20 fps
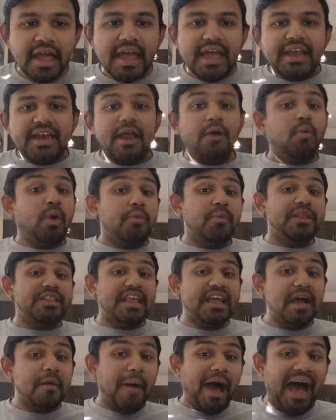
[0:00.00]
Now, when we
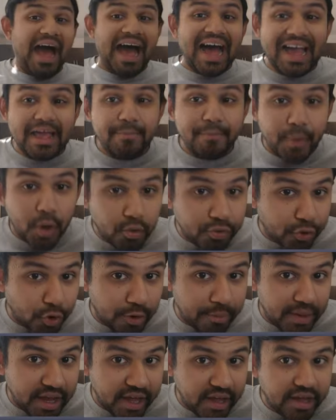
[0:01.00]
think about
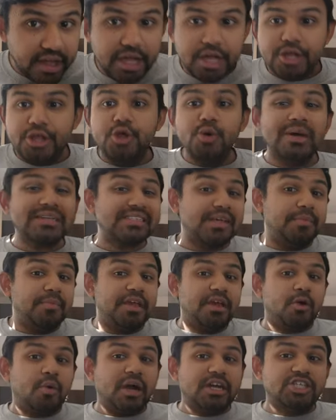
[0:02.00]
hypothermia, U S M L E
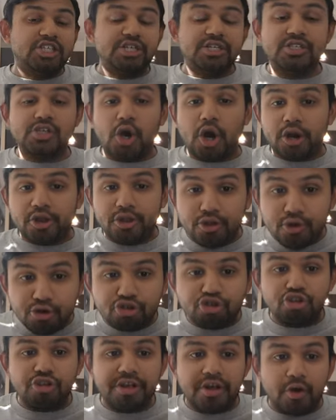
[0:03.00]
questions are
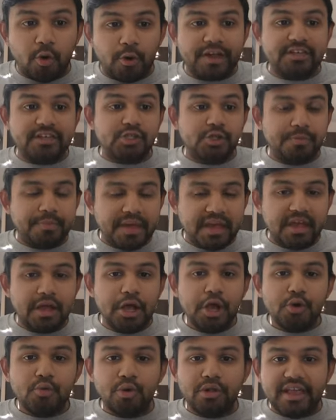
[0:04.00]
usually going to be
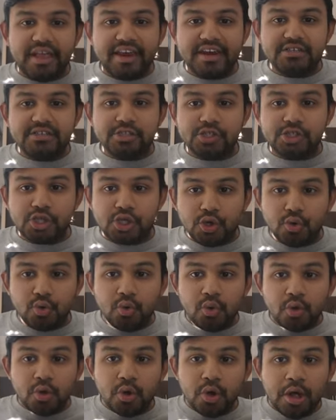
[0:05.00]
related
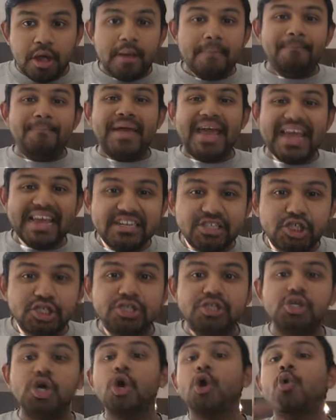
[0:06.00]
to
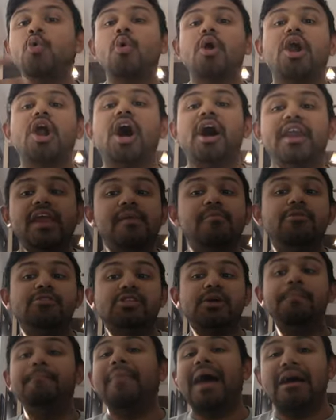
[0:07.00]
patients who are unable
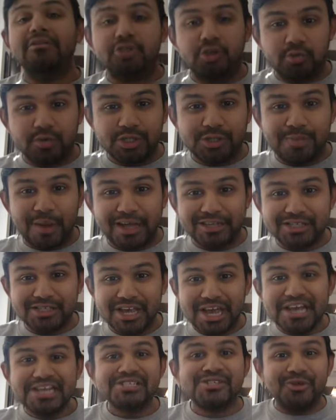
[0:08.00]
to mount a response.
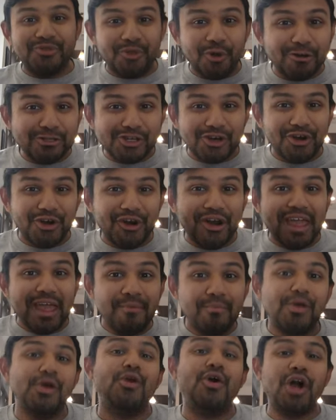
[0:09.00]
So those are your
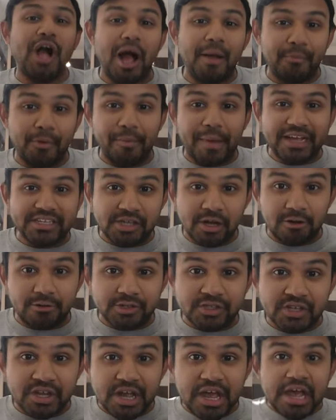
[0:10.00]
immunocompromised
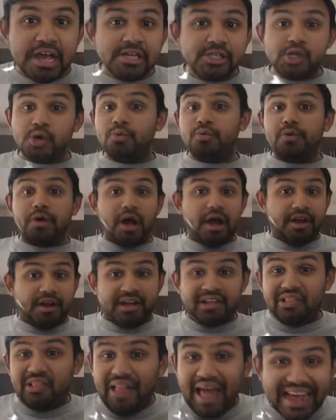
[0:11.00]
hosts. So a
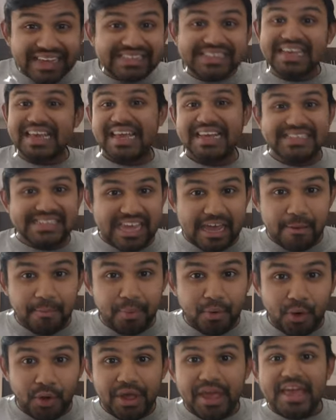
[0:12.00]
classic
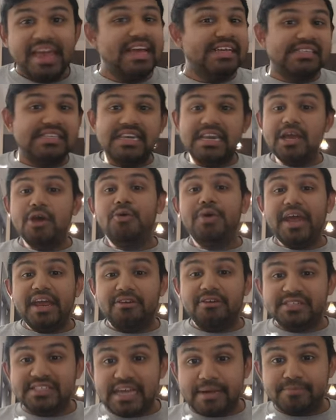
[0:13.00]
example is
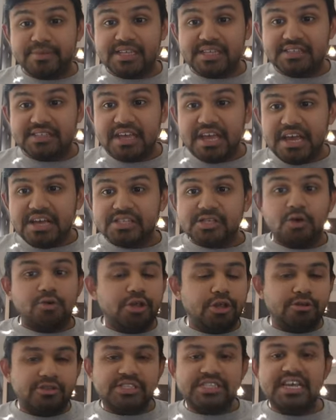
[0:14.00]
neonatal sepsis. So
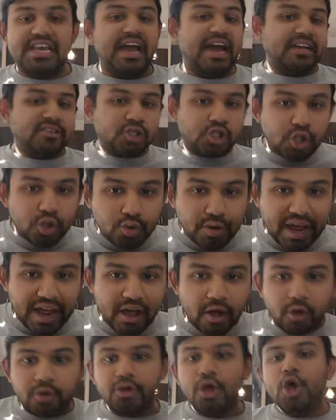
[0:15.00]
you'll see a
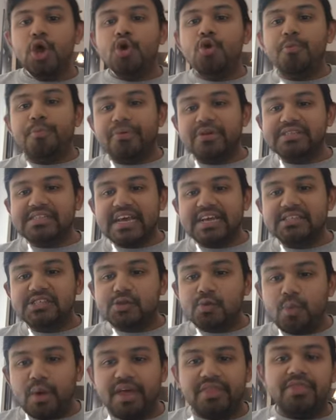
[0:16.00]
two-day-old who presents
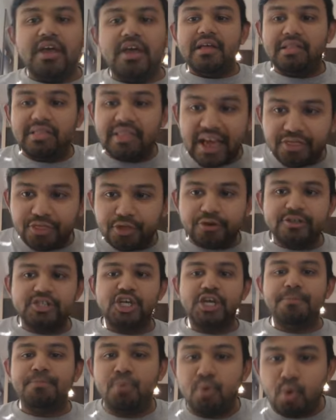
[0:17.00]
with
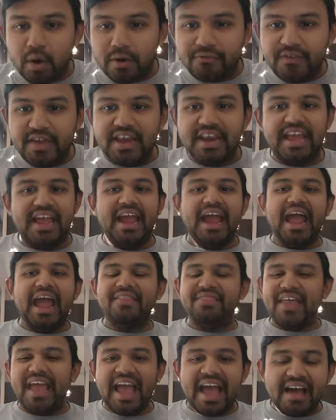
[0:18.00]
lethargy, poor feeding,
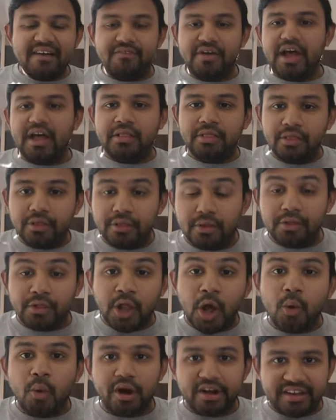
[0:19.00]
and they have a
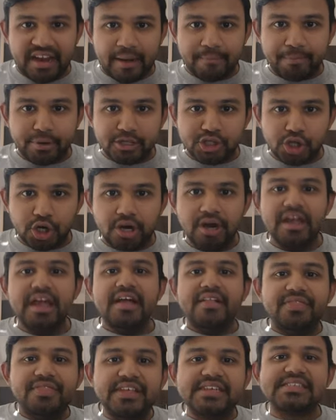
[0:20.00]
lower temperature.
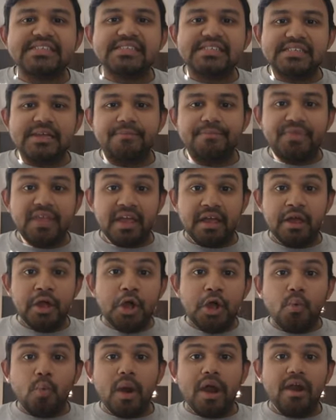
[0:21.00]
This is something
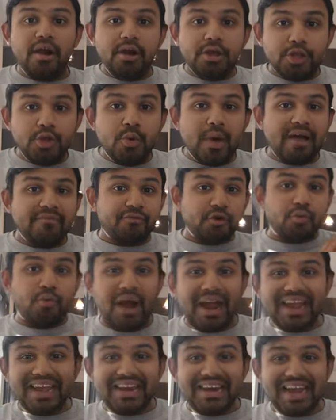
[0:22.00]
where you have to
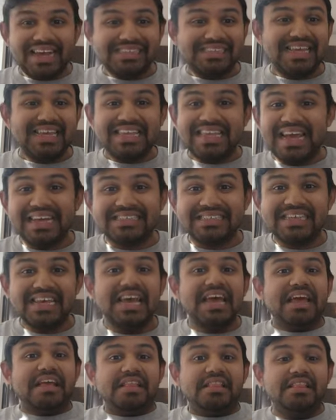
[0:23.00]
recognize that, yes,
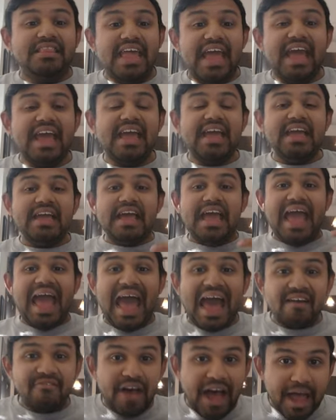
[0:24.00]
they
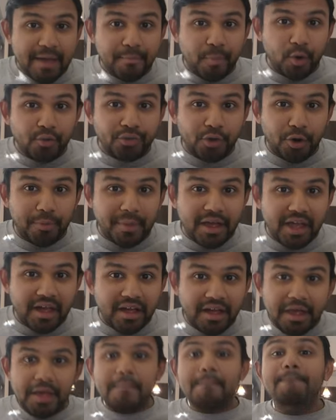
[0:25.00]
have hypothermia,
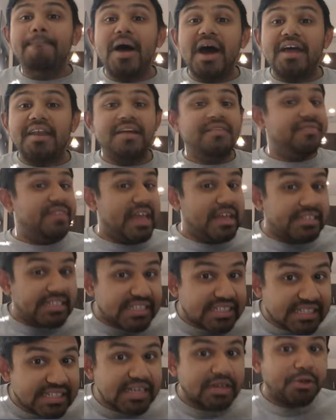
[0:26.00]
but they
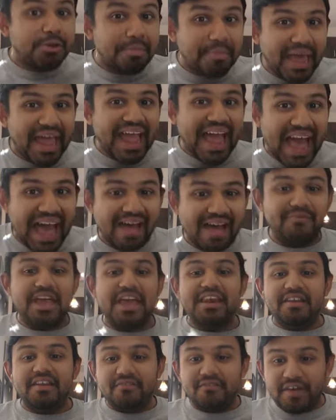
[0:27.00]
still may have
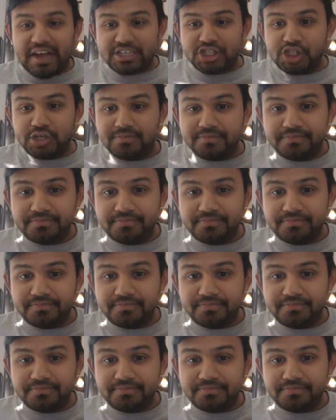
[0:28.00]
an infection.